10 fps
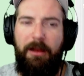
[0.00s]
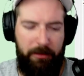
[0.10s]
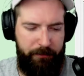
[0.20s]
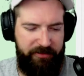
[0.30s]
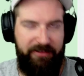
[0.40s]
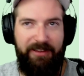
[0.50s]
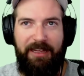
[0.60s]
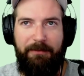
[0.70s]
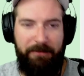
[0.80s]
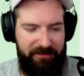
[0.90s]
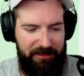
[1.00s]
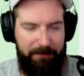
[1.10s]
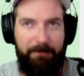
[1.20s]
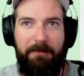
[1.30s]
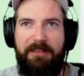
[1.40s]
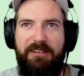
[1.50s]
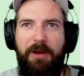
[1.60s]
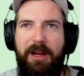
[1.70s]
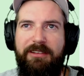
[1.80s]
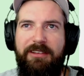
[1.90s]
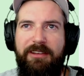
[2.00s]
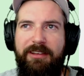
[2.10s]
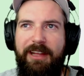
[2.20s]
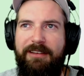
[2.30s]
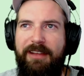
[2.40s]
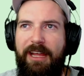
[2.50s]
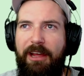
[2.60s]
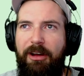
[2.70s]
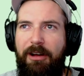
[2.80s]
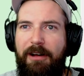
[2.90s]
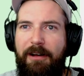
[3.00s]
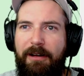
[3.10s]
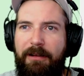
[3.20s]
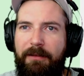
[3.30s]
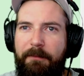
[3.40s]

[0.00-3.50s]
Oops. Yep. See? It's so hard to select it all.